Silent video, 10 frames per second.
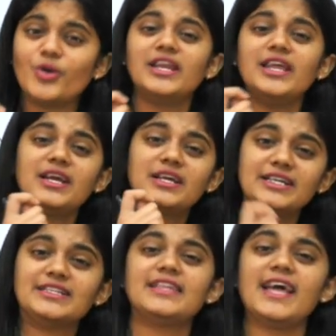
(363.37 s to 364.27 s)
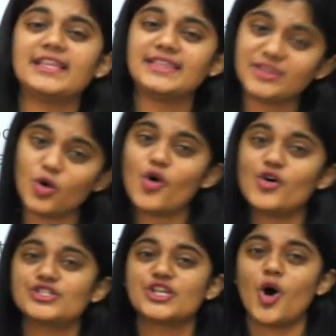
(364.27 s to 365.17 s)
only karte hai
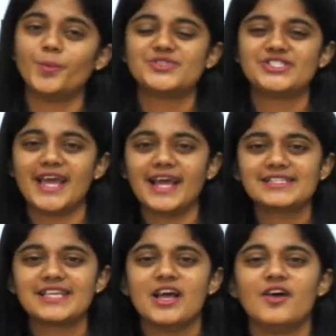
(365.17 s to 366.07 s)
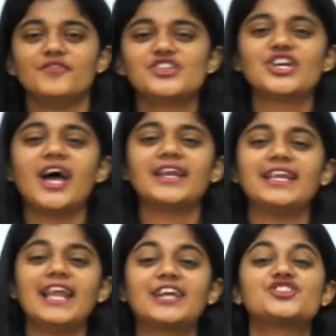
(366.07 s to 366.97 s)
those objects which are
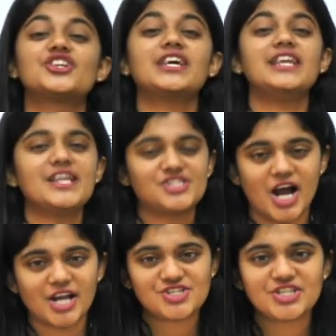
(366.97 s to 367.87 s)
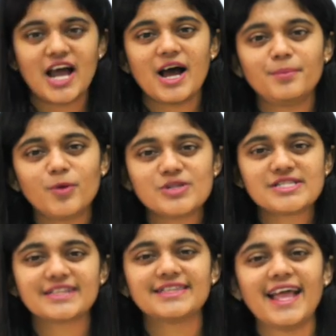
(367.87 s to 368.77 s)
electrically charged. Ya hum bol
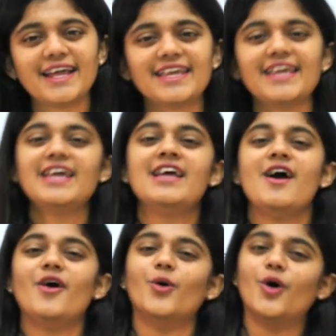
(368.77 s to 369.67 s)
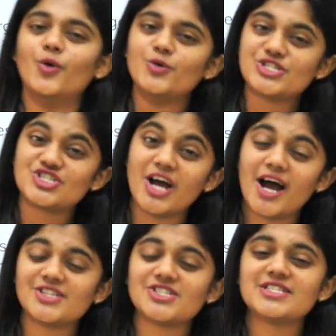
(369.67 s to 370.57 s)
sakte hai ki whose
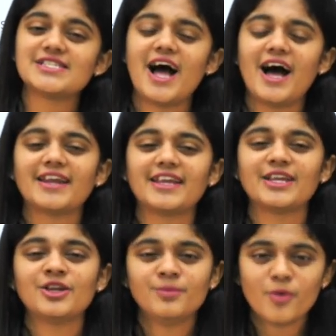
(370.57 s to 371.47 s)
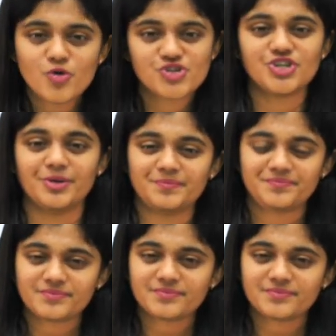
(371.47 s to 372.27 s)
charges are in motion.